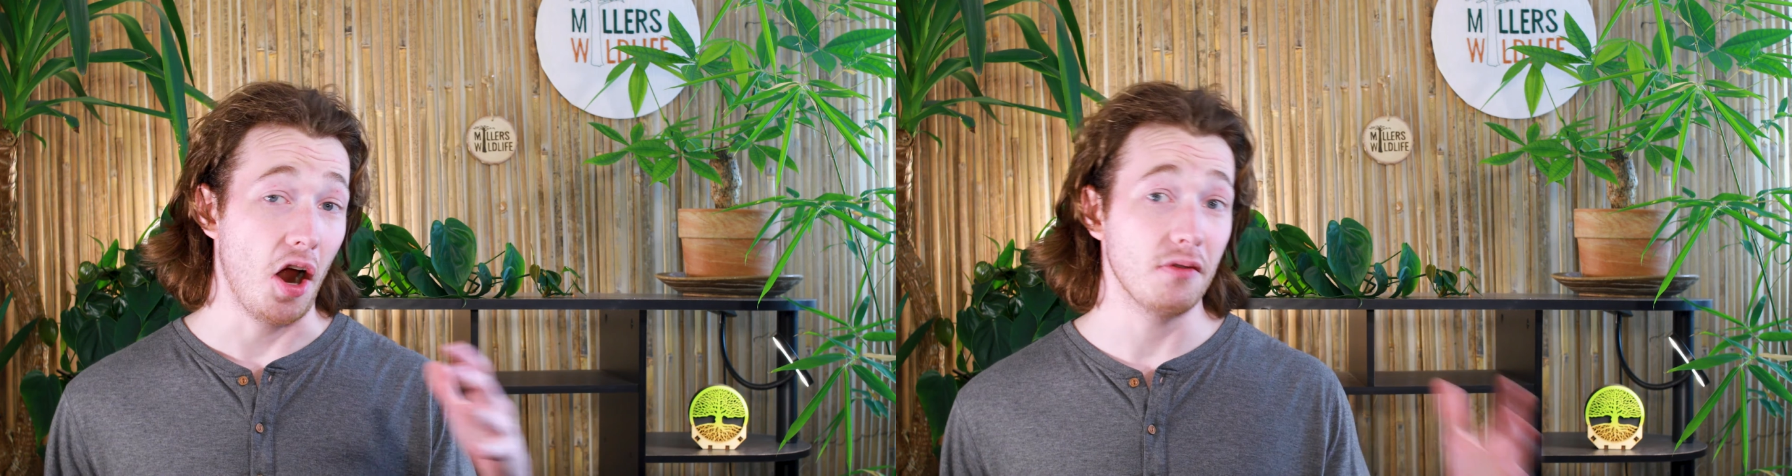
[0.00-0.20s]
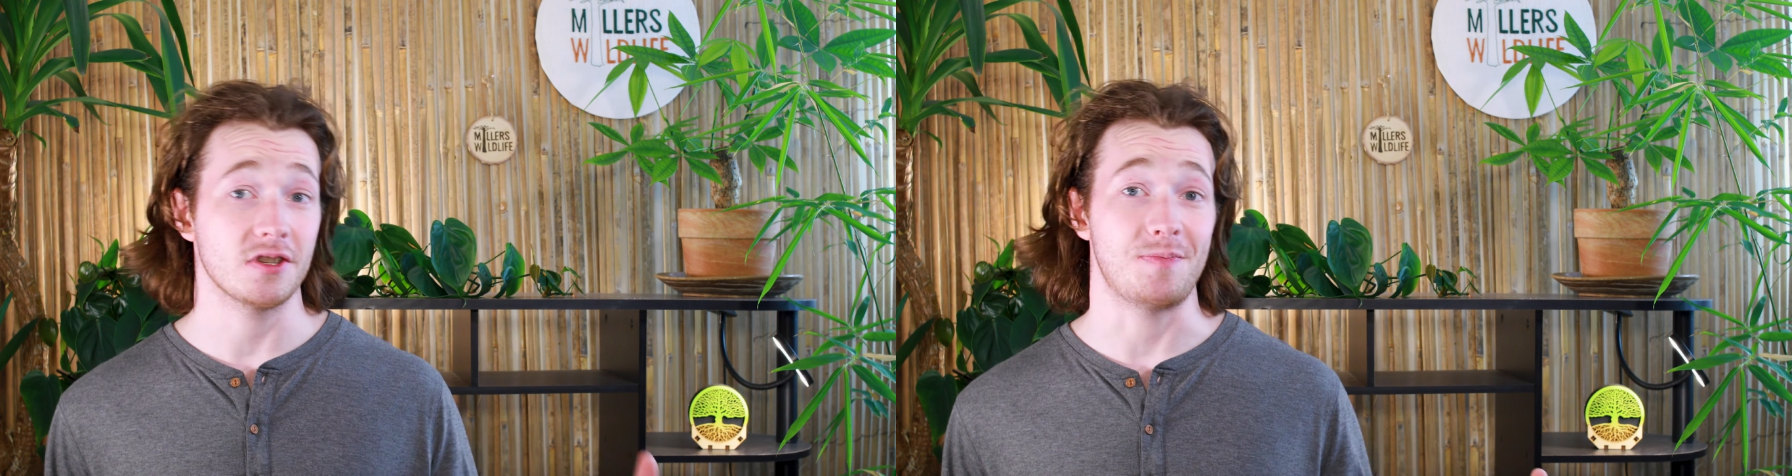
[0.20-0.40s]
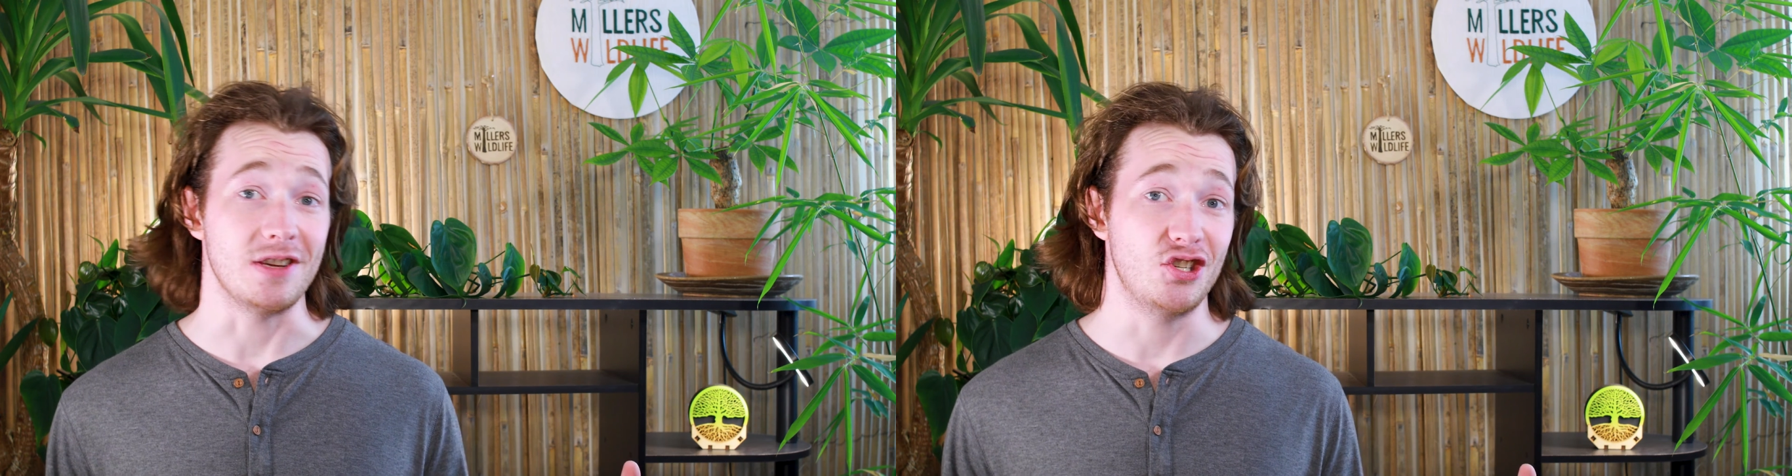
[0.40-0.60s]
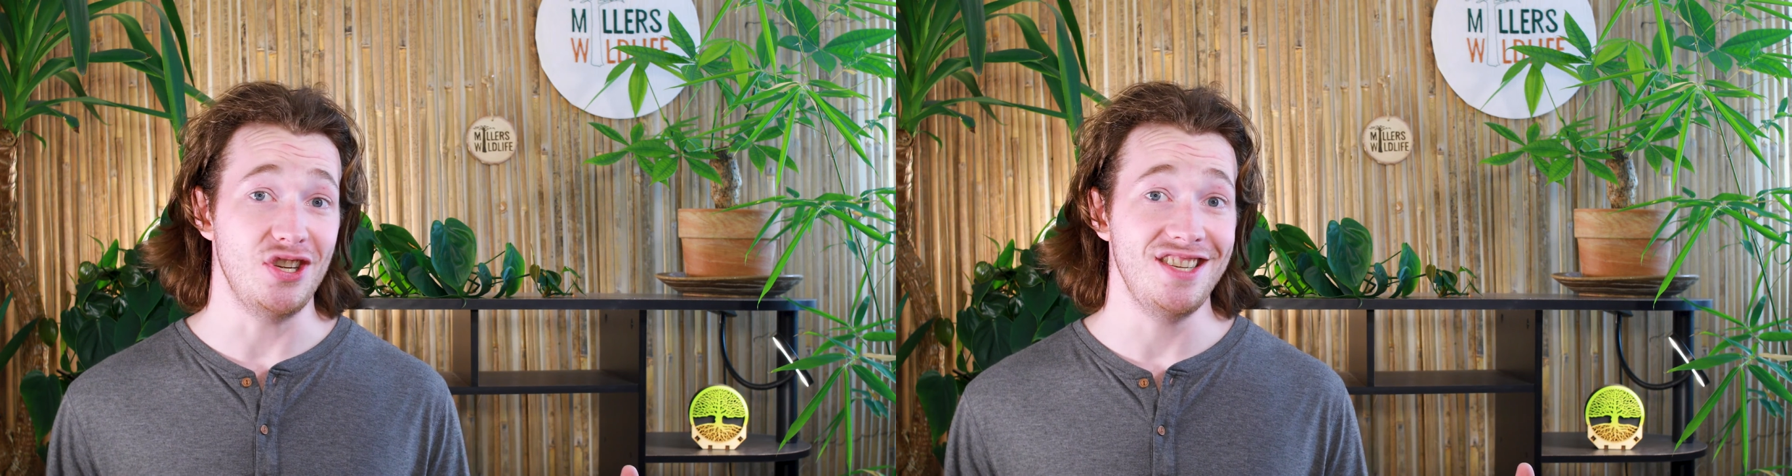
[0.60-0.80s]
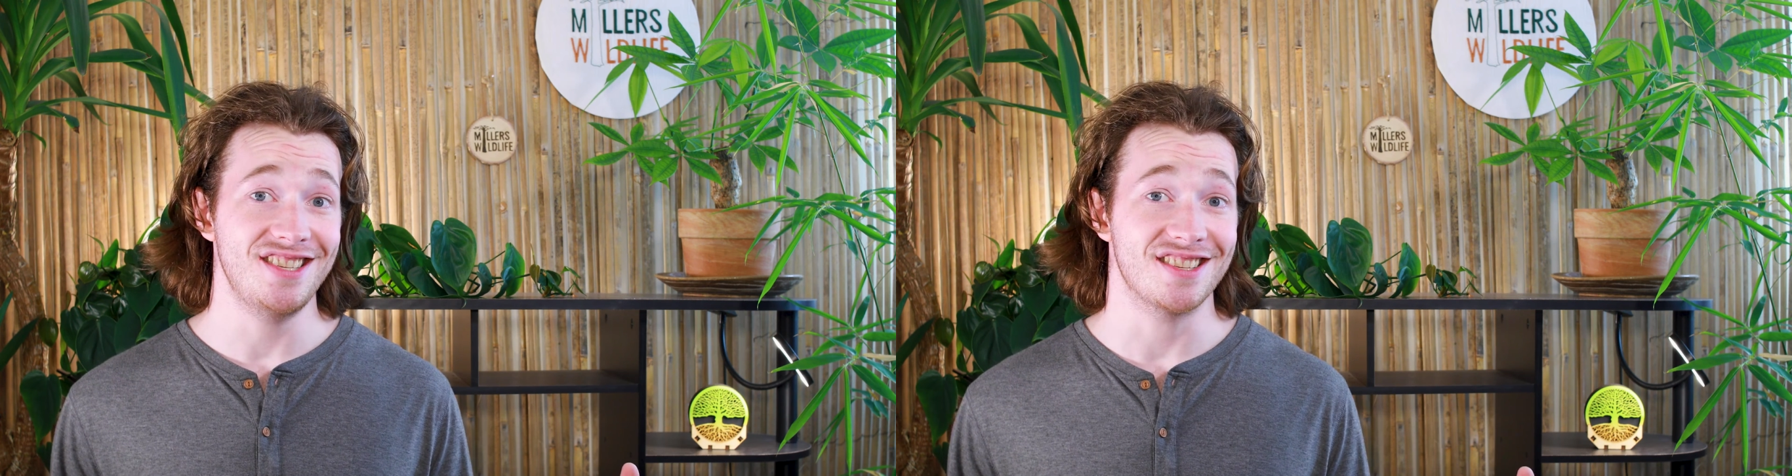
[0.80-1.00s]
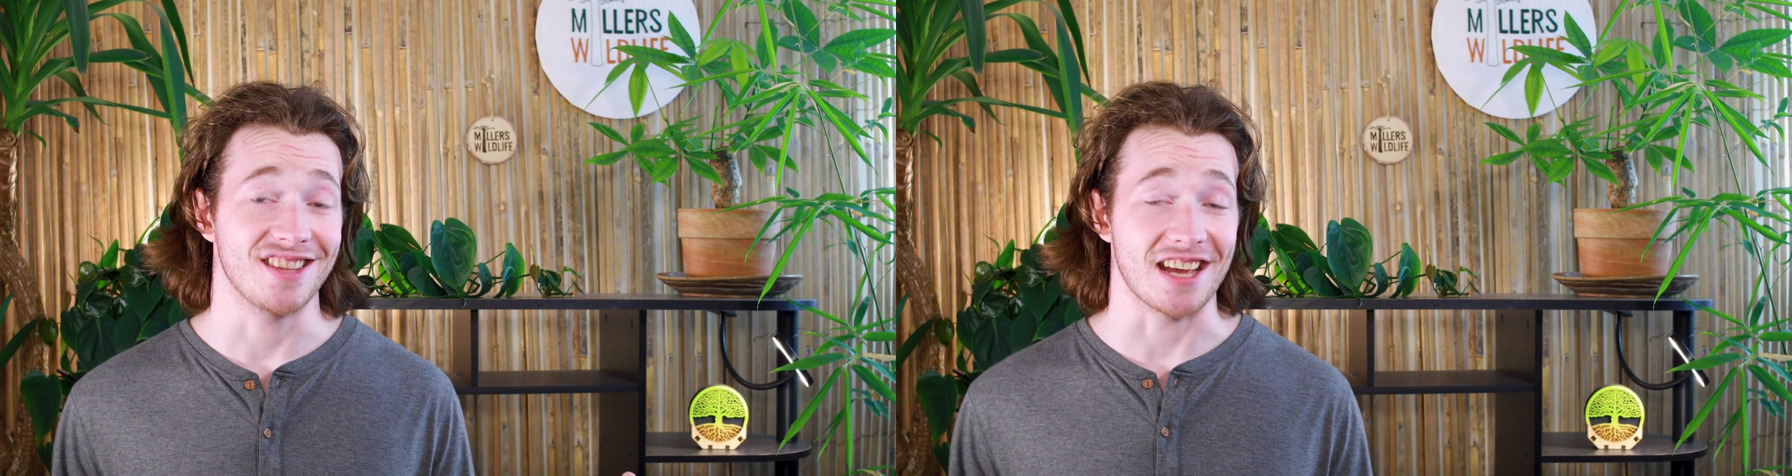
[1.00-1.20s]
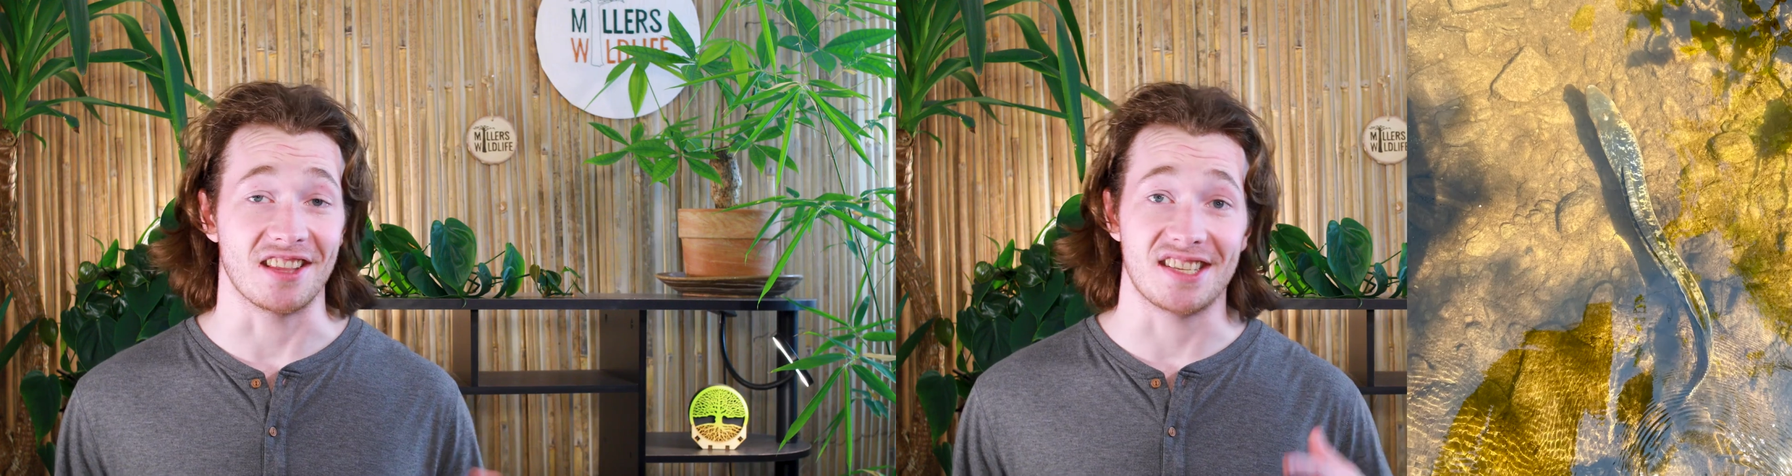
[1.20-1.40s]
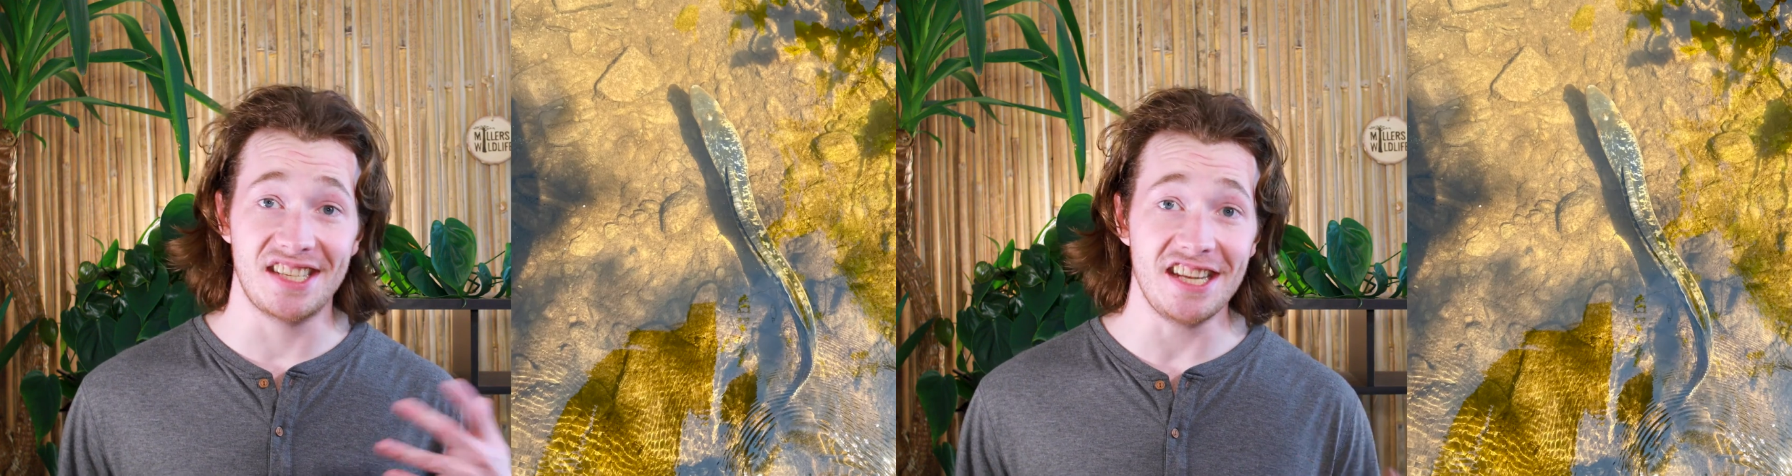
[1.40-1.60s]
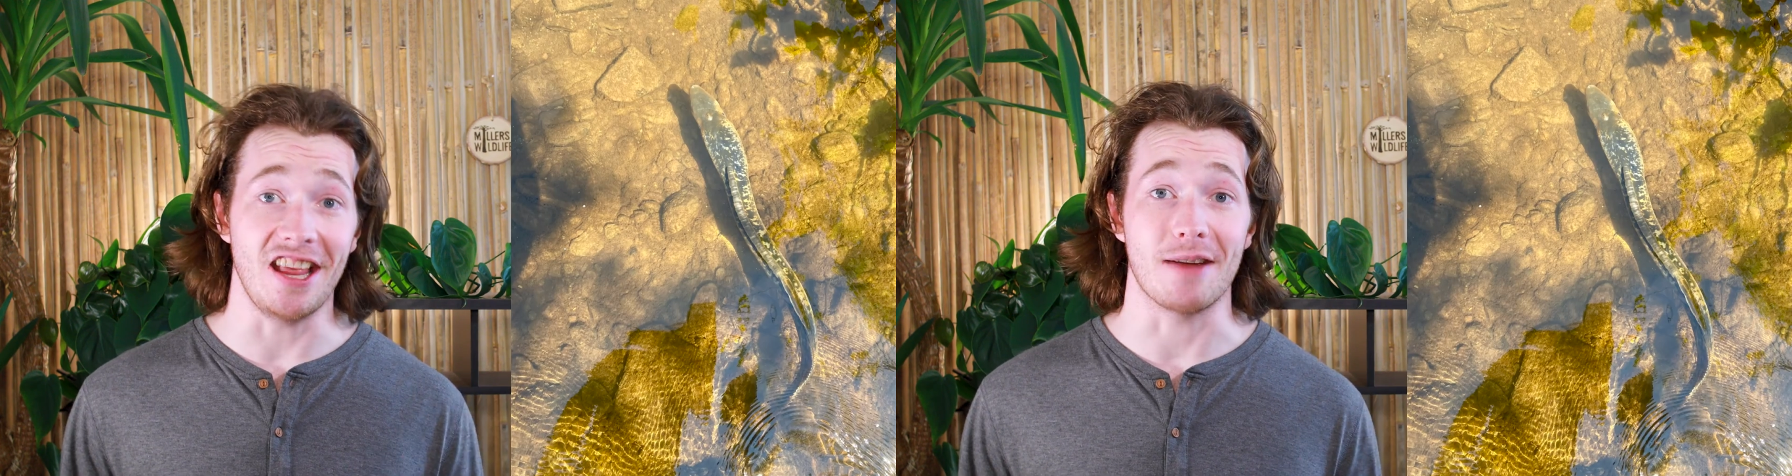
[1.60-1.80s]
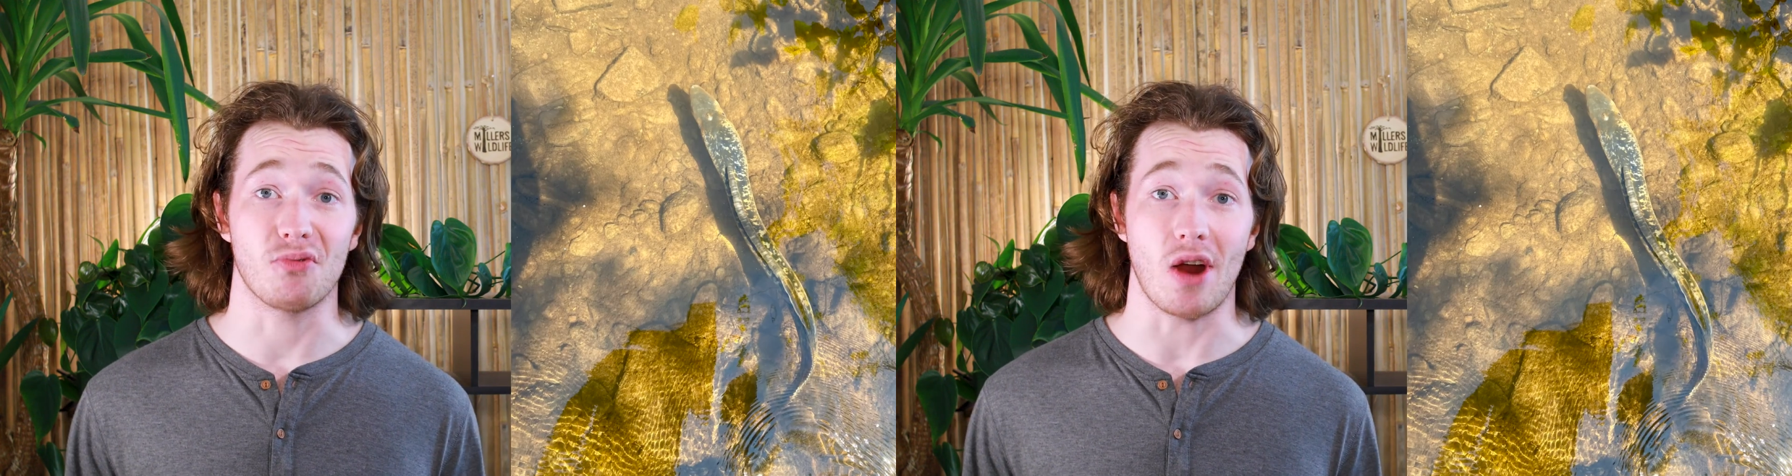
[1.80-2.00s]
Other species, like the sea
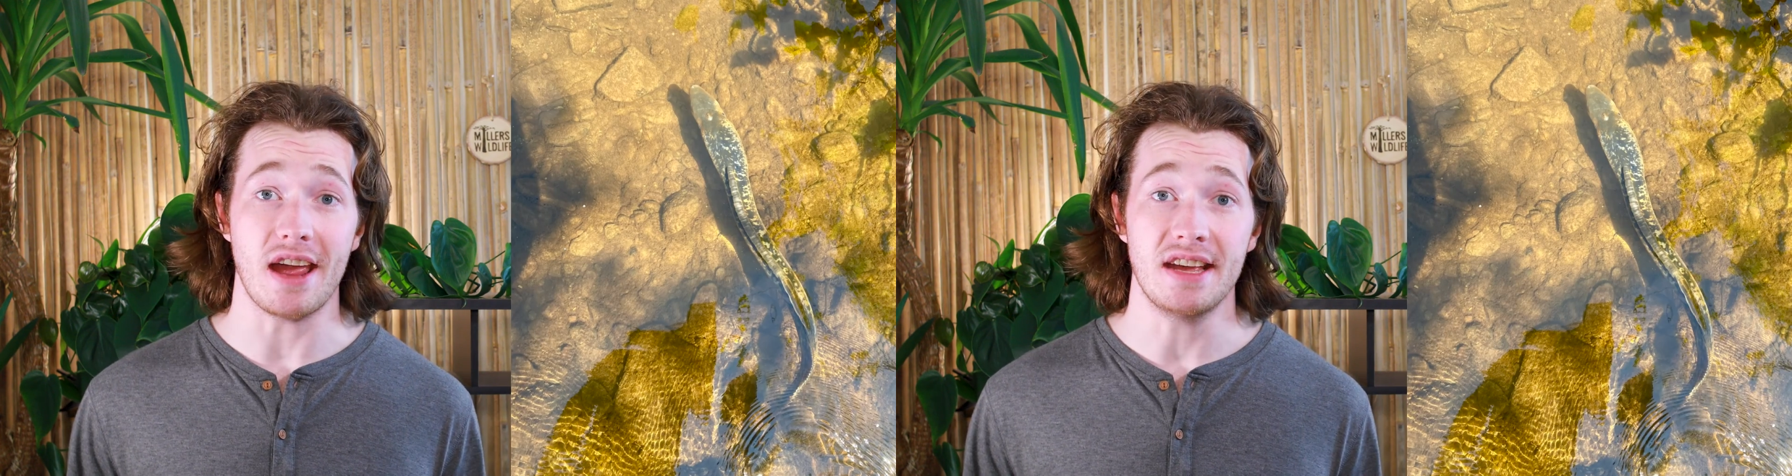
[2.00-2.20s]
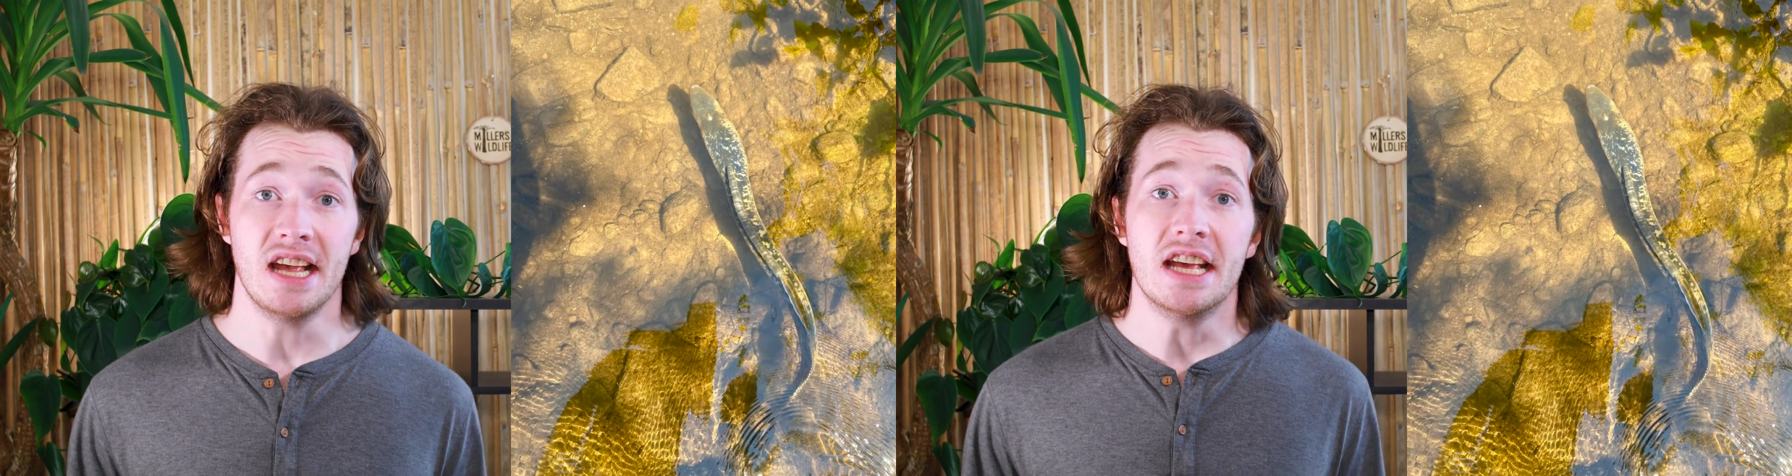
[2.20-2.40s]
lamprey,